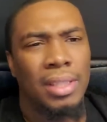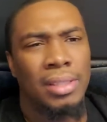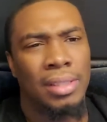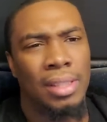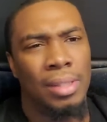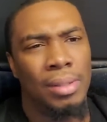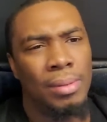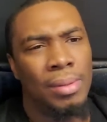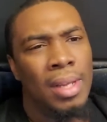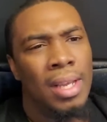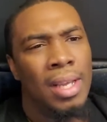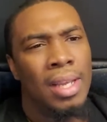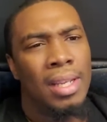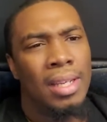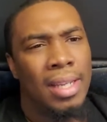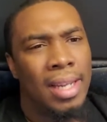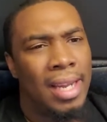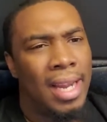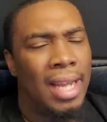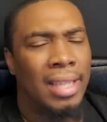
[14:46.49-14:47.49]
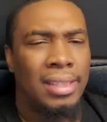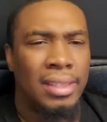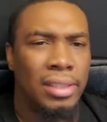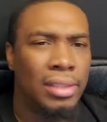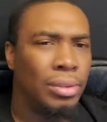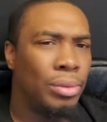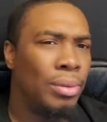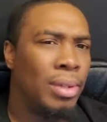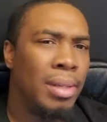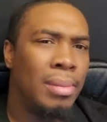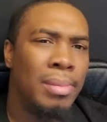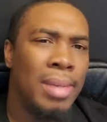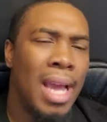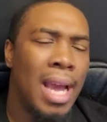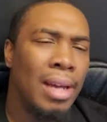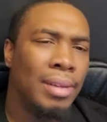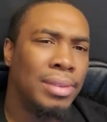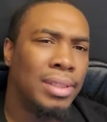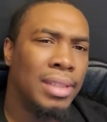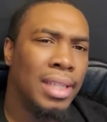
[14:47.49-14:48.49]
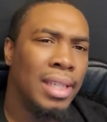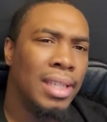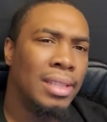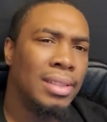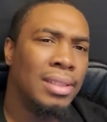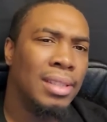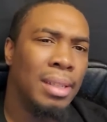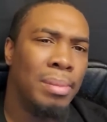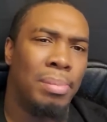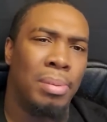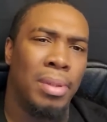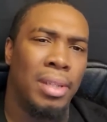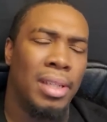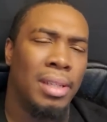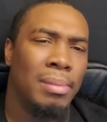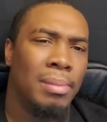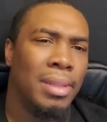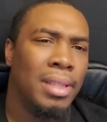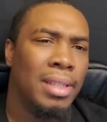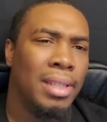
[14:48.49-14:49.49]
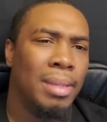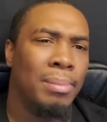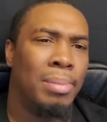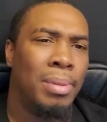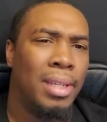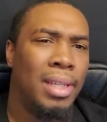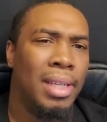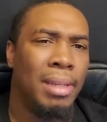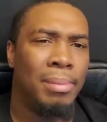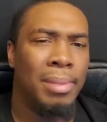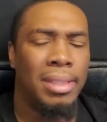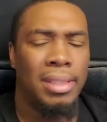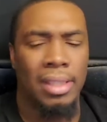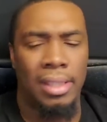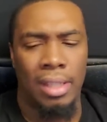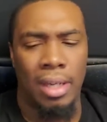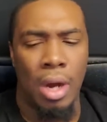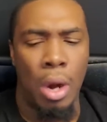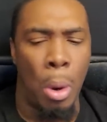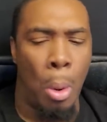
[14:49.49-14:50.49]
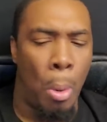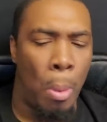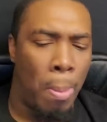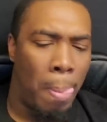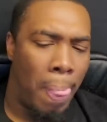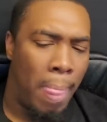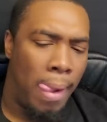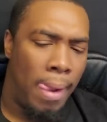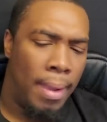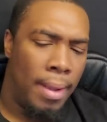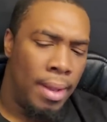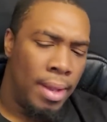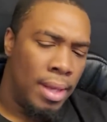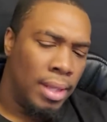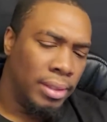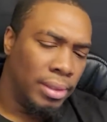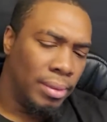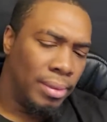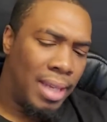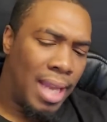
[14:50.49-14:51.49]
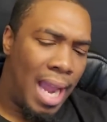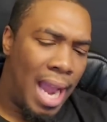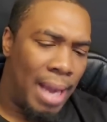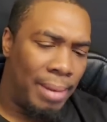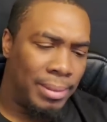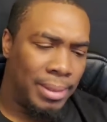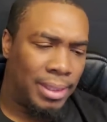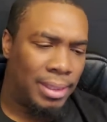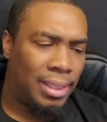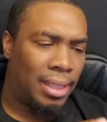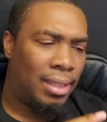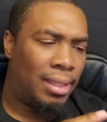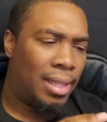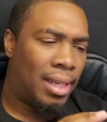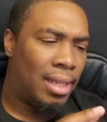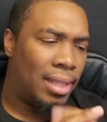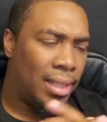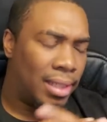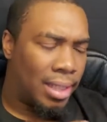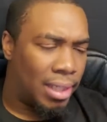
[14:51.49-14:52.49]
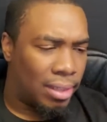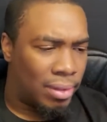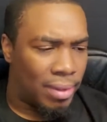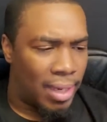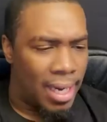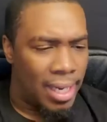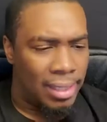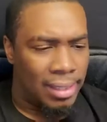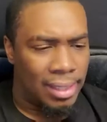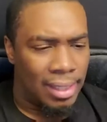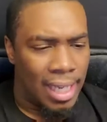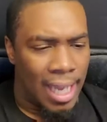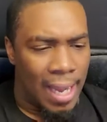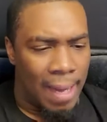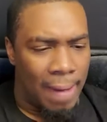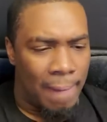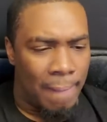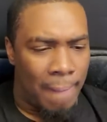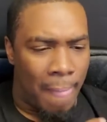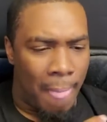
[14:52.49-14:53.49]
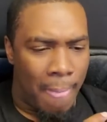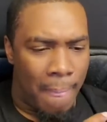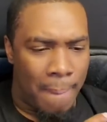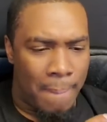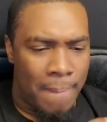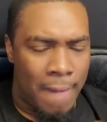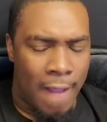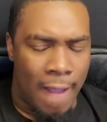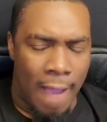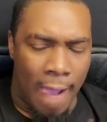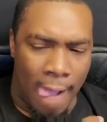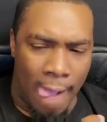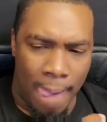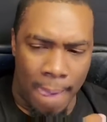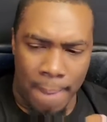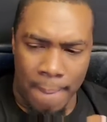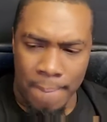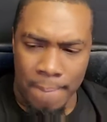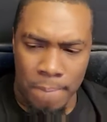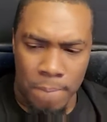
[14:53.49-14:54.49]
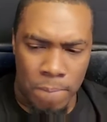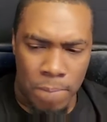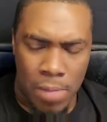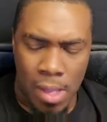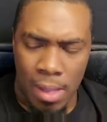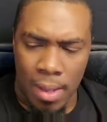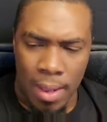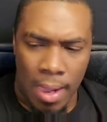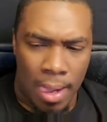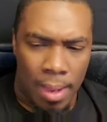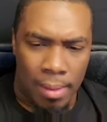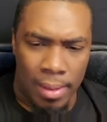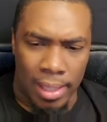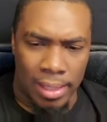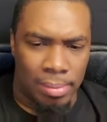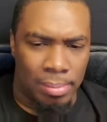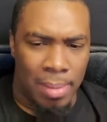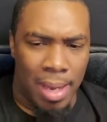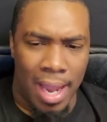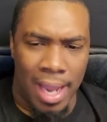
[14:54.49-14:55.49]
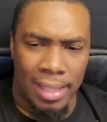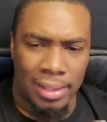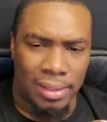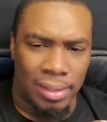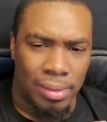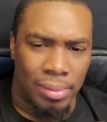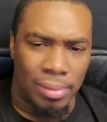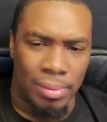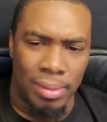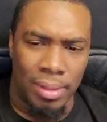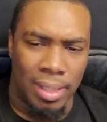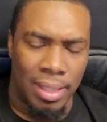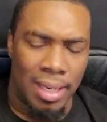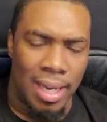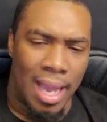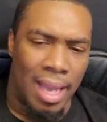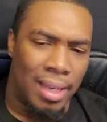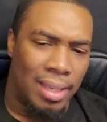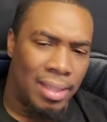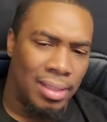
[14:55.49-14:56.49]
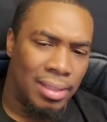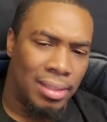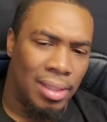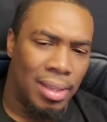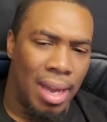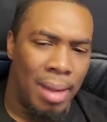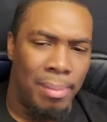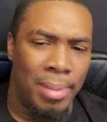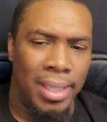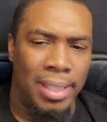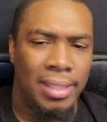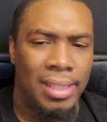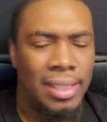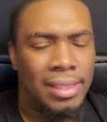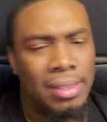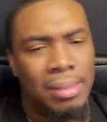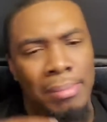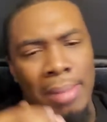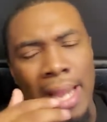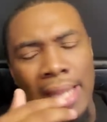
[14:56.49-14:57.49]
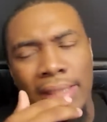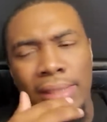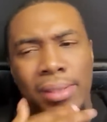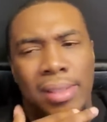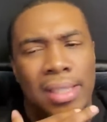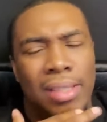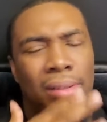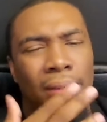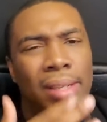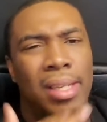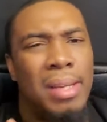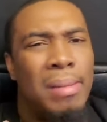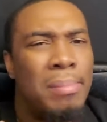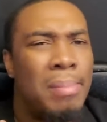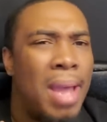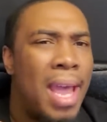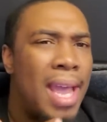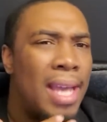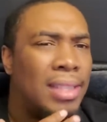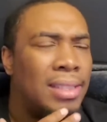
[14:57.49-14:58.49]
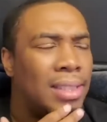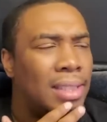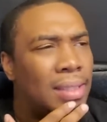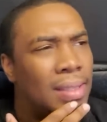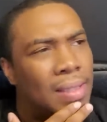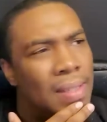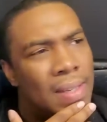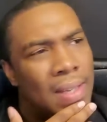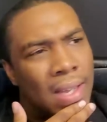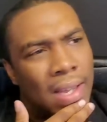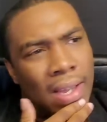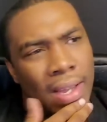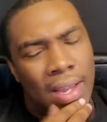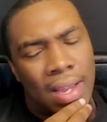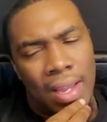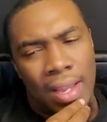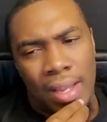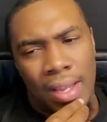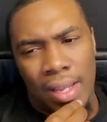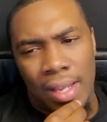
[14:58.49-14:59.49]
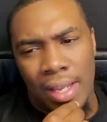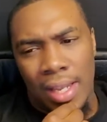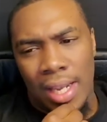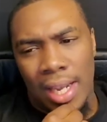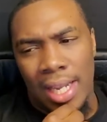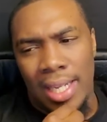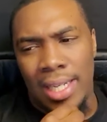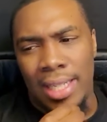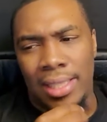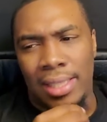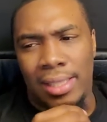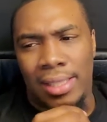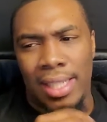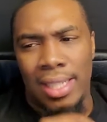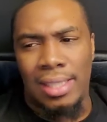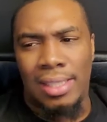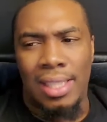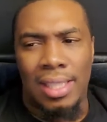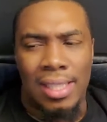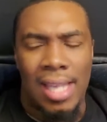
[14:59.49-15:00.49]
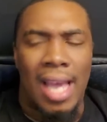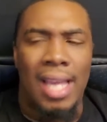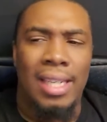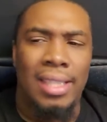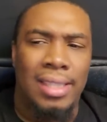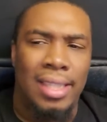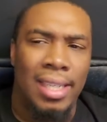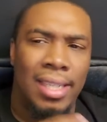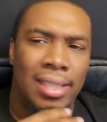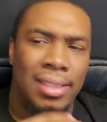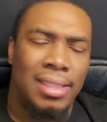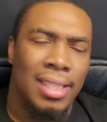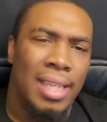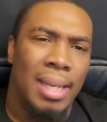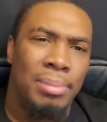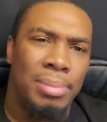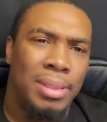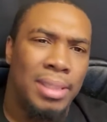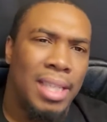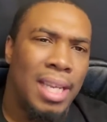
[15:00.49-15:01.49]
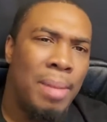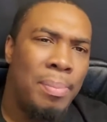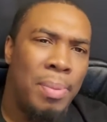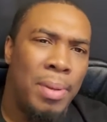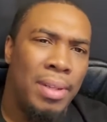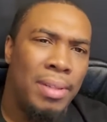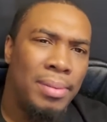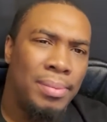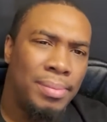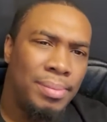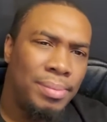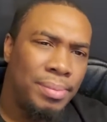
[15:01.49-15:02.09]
So they had to shoot him downstairs and put him into the hole. So Calvin was sitting there looking crazy, like, man, there's mad. So just imagine. You can only imagine And there's a lot of things that I'm skipping